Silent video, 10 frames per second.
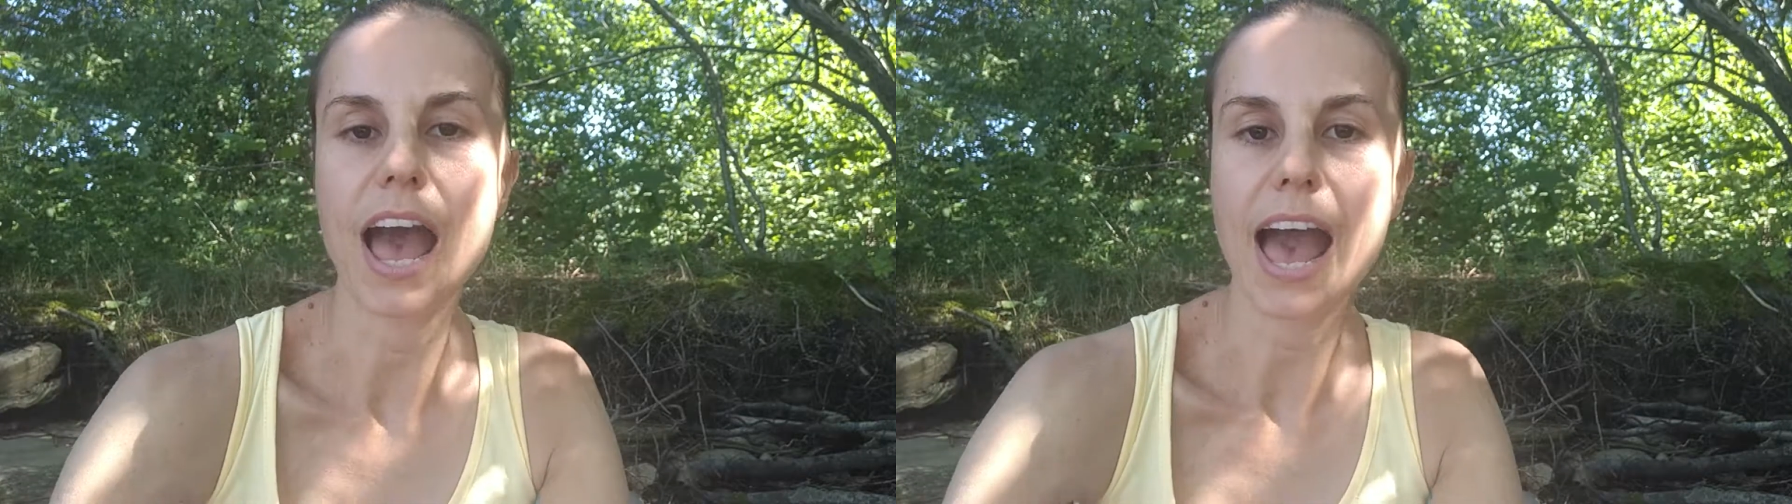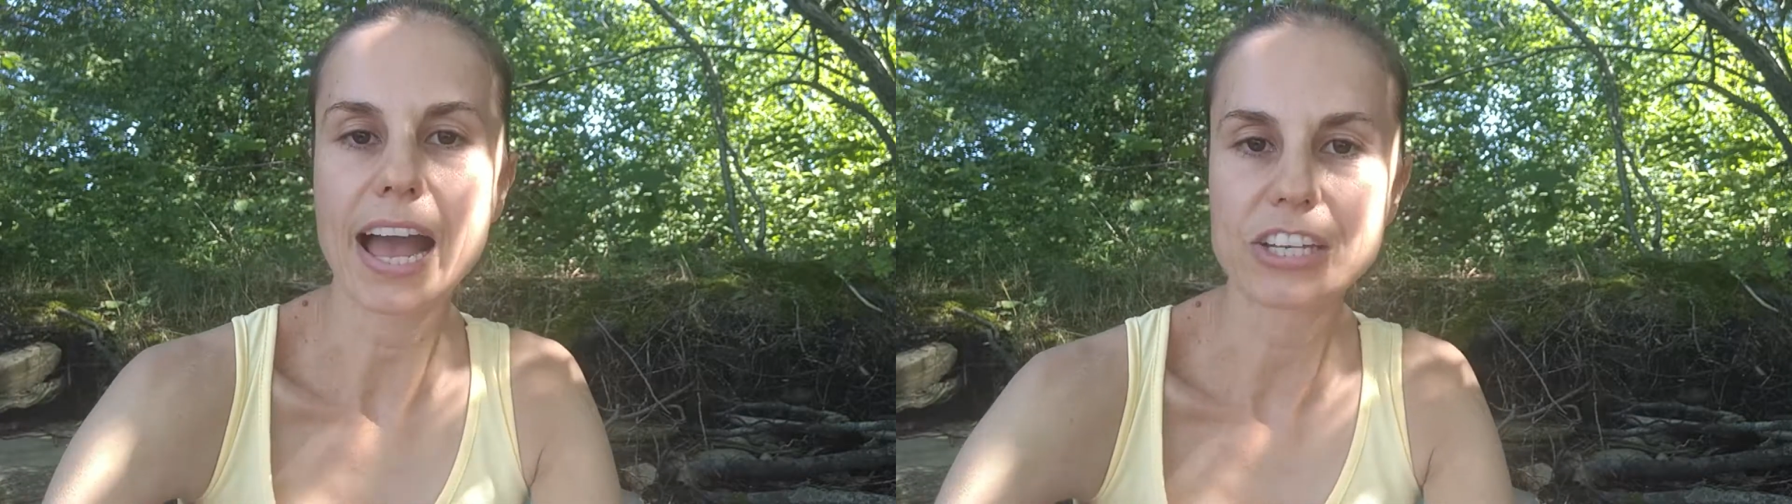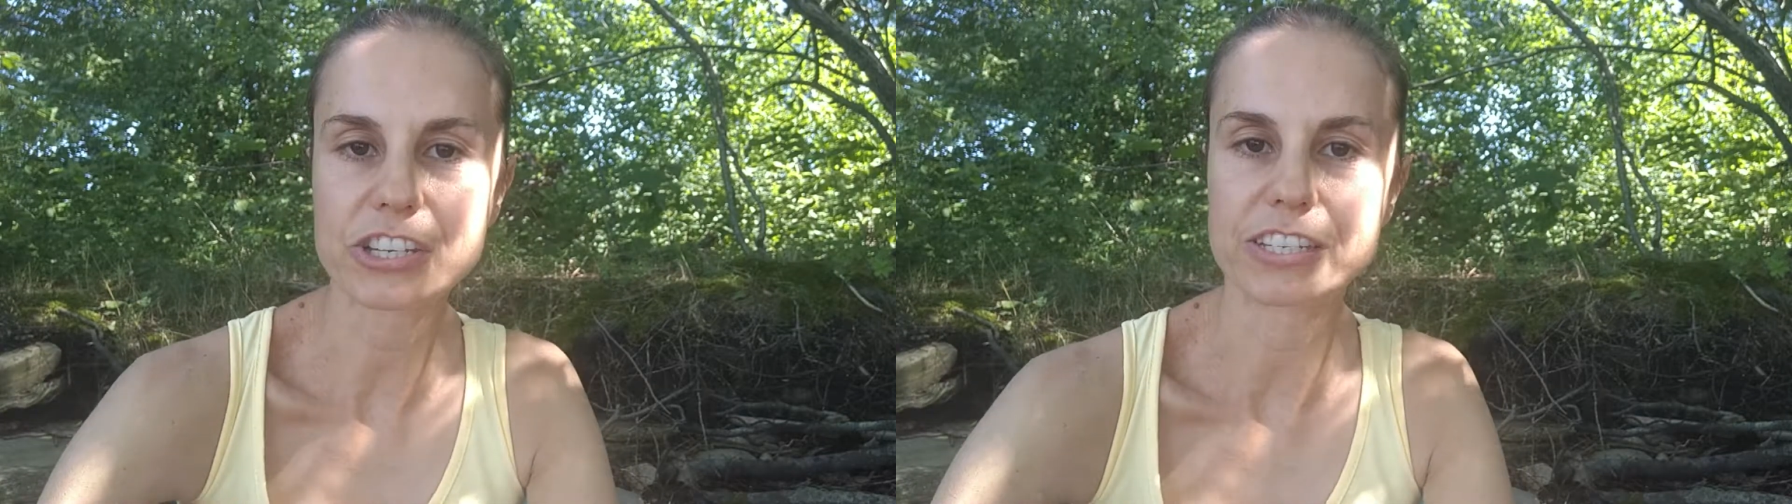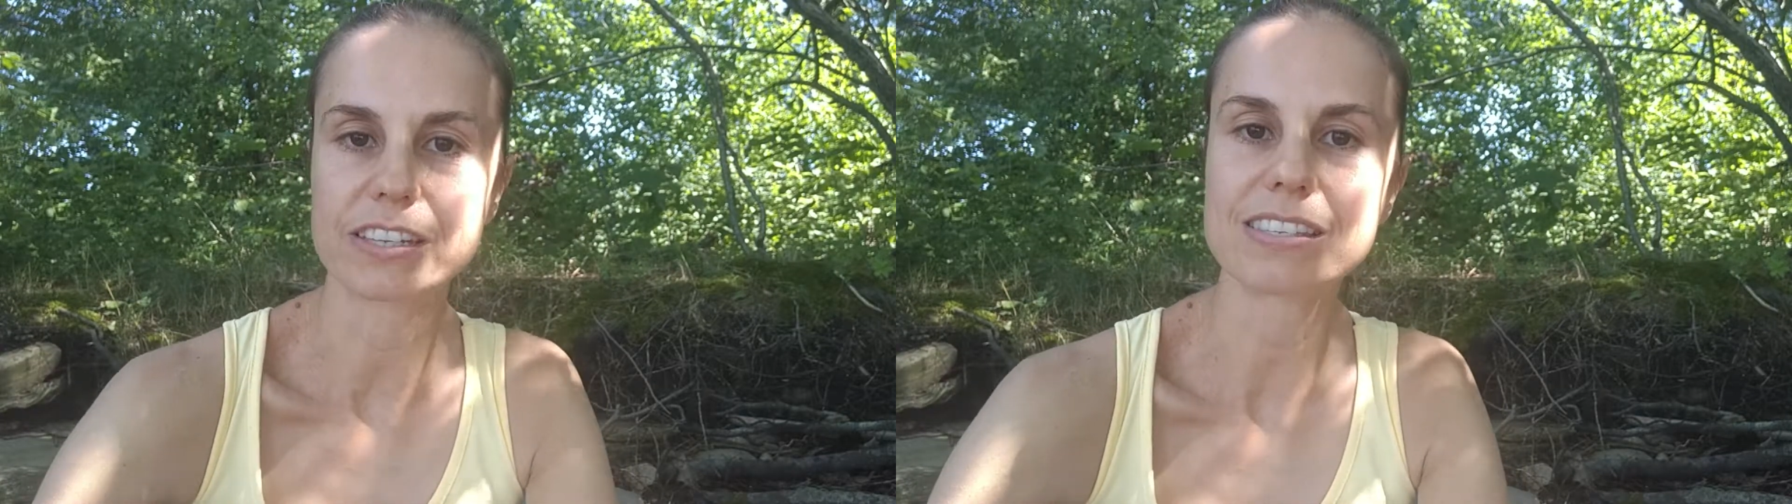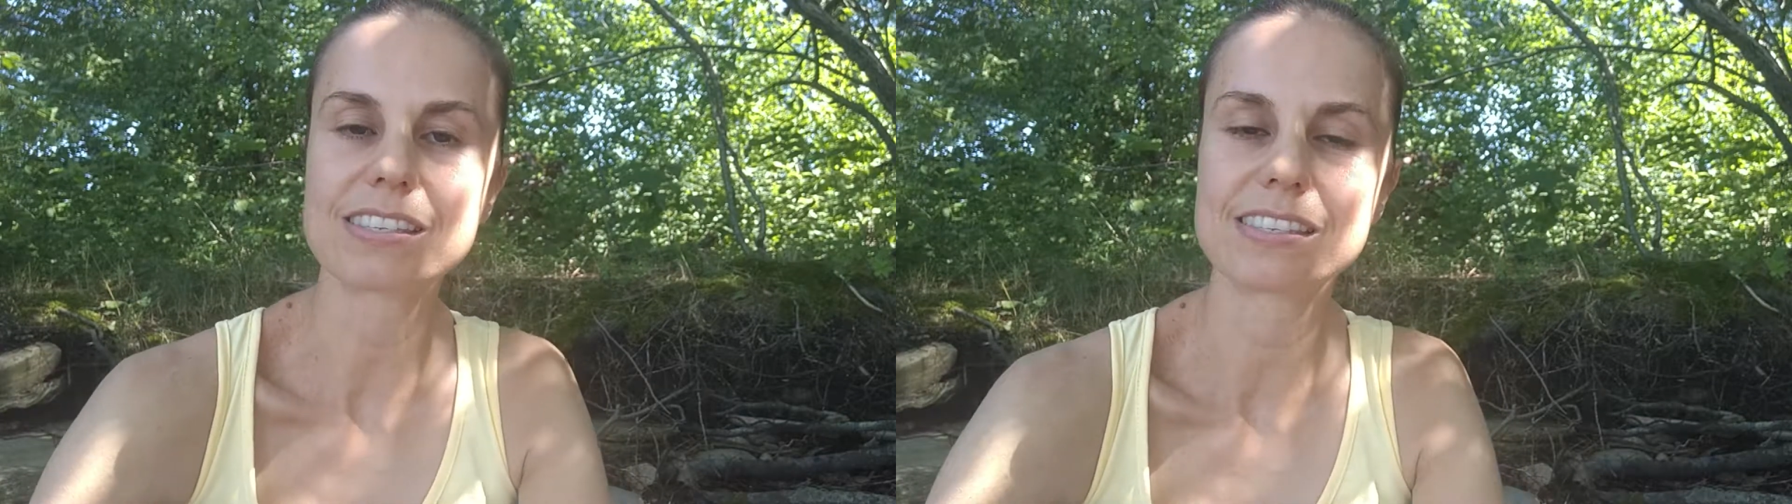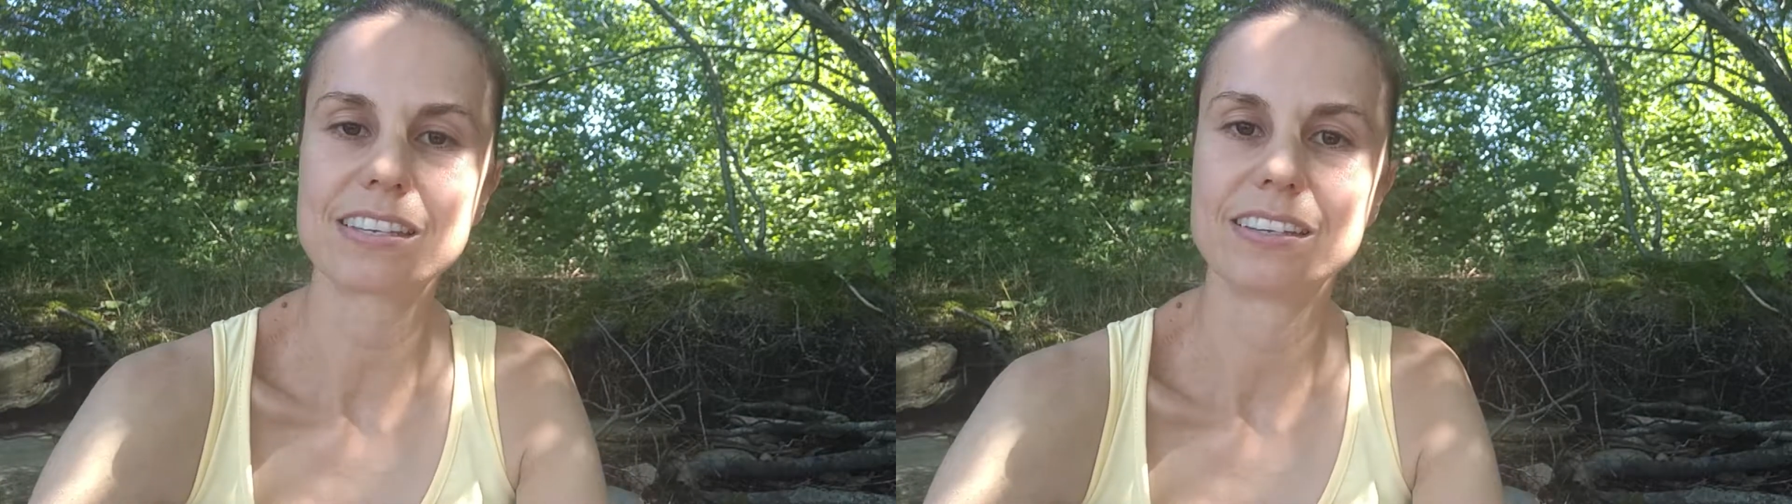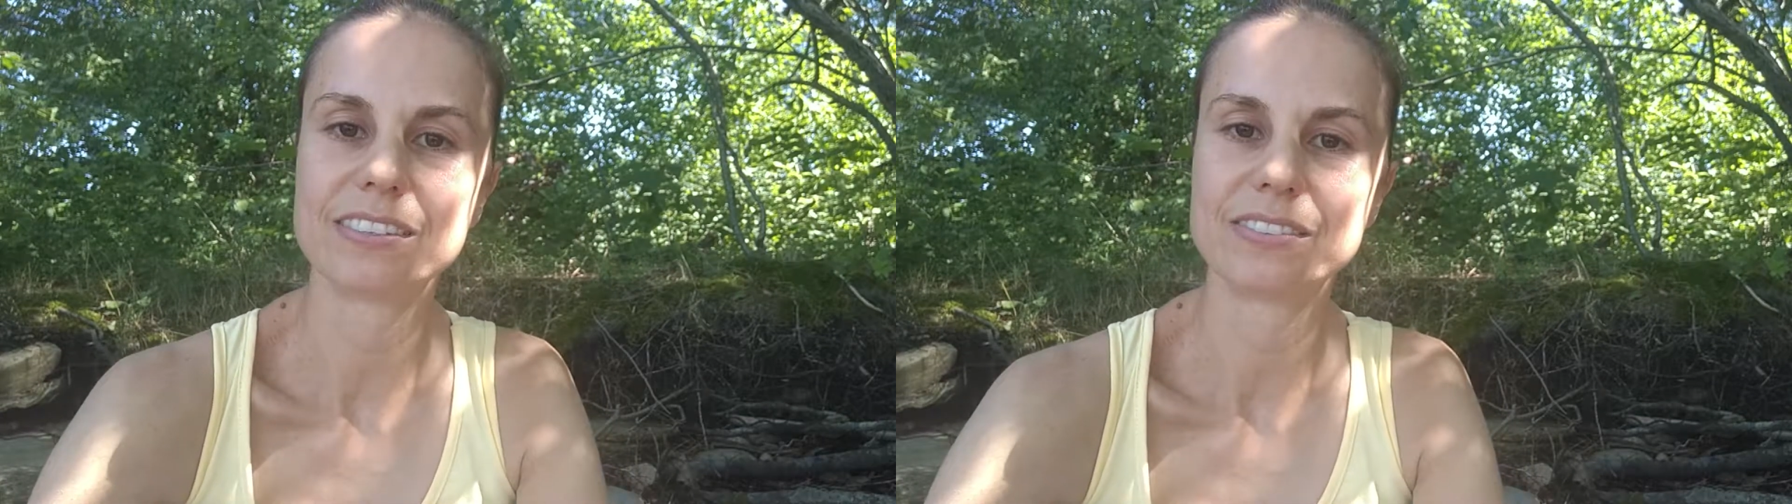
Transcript: actions,